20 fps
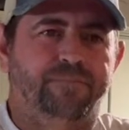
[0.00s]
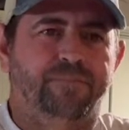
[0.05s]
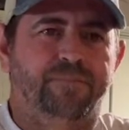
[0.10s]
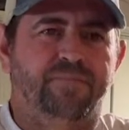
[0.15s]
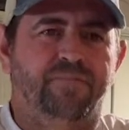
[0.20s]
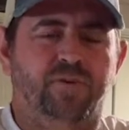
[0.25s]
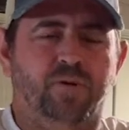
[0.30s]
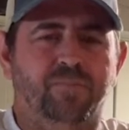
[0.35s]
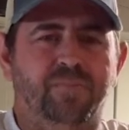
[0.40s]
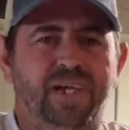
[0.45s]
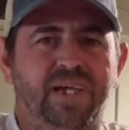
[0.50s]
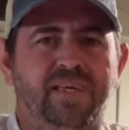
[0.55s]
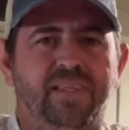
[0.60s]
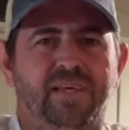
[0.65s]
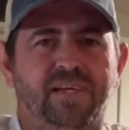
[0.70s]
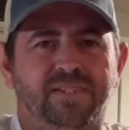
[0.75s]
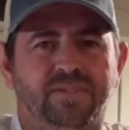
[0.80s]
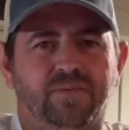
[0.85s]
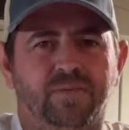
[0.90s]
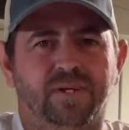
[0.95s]
For me,
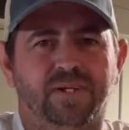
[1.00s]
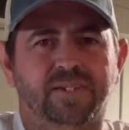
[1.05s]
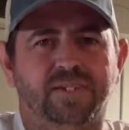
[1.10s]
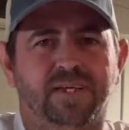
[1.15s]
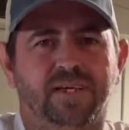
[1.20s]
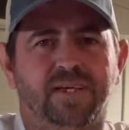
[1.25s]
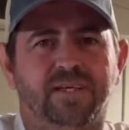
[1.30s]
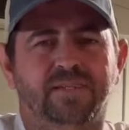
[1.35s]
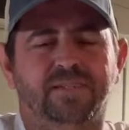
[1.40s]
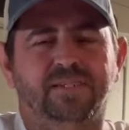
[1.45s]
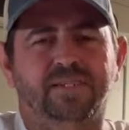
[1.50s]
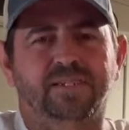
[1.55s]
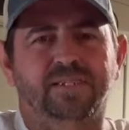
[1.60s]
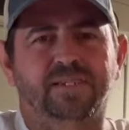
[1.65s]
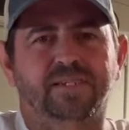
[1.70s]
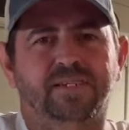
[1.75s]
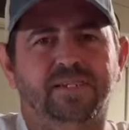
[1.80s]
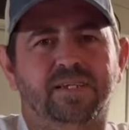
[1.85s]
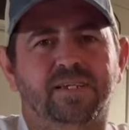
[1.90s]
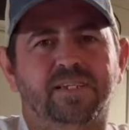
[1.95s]
that's where it's at, just
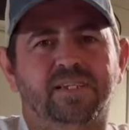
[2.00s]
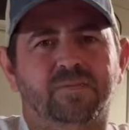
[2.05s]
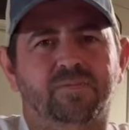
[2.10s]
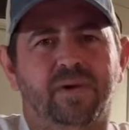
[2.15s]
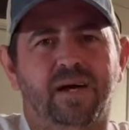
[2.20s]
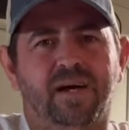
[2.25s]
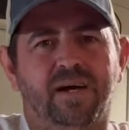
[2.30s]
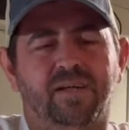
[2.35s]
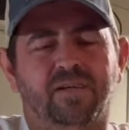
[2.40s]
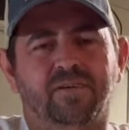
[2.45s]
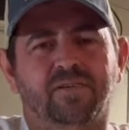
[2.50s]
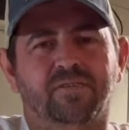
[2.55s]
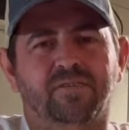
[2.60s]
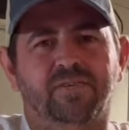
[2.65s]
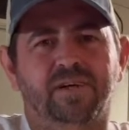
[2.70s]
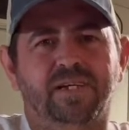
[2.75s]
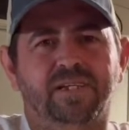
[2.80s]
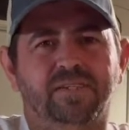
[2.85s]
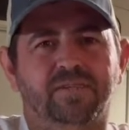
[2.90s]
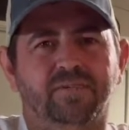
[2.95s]
to see a smile on the
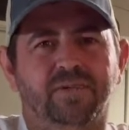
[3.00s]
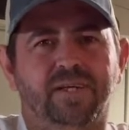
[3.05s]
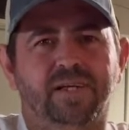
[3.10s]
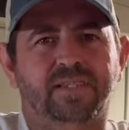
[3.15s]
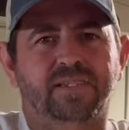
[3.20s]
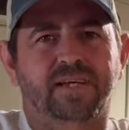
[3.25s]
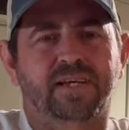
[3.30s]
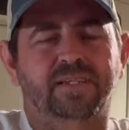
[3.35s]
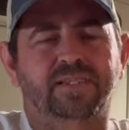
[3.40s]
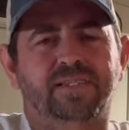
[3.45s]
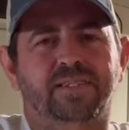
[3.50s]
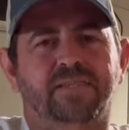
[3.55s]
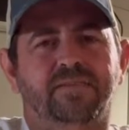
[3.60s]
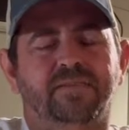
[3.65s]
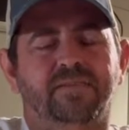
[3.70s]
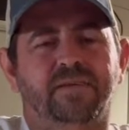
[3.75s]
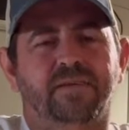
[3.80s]
face when they taste it.